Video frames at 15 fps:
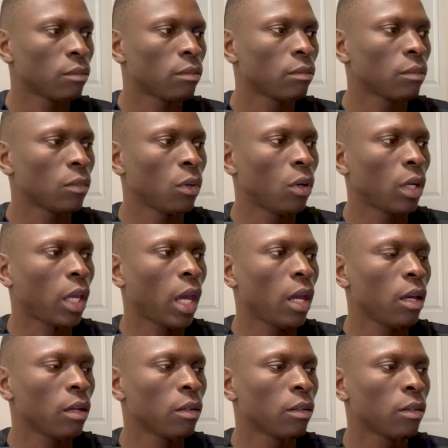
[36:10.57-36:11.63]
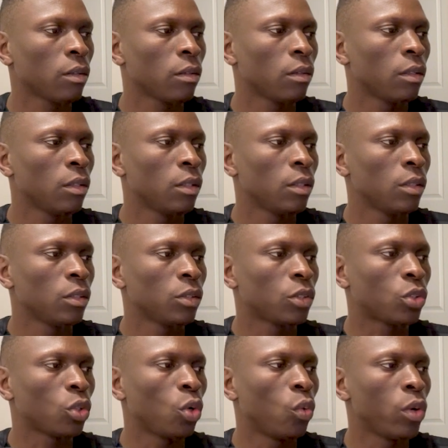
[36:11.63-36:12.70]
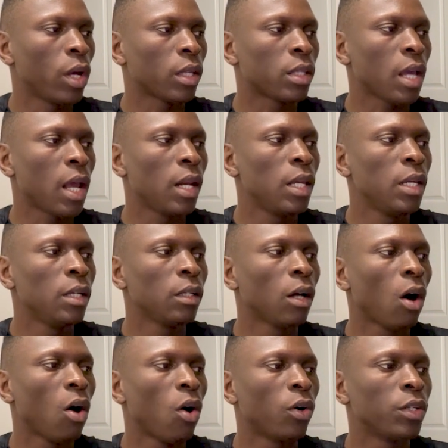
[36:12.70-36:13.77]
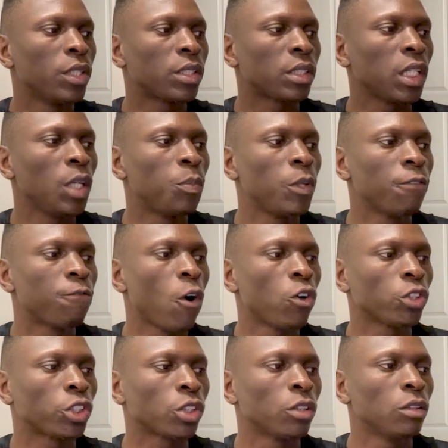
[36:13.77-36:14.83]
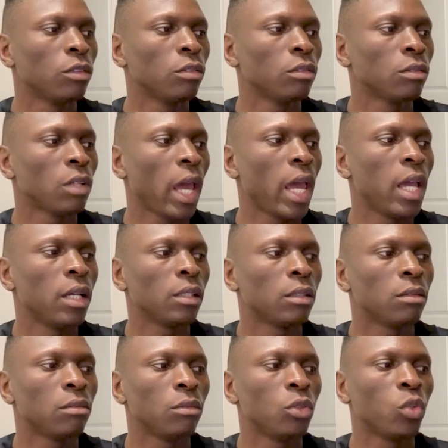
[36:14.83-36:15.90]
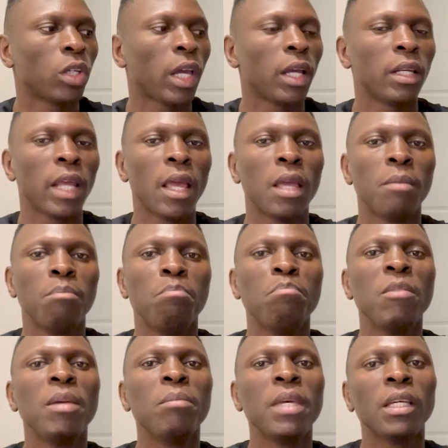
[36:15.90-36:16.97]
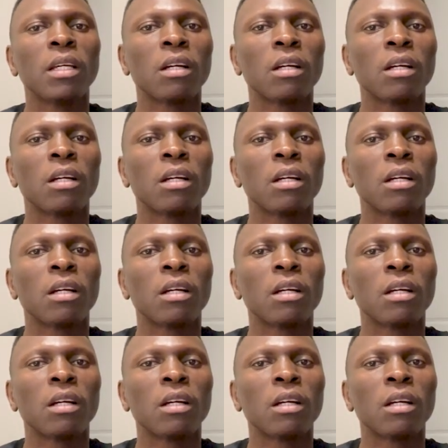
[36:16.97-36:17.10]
Okay, so we are telling the sleepy function, hey, you can mimic,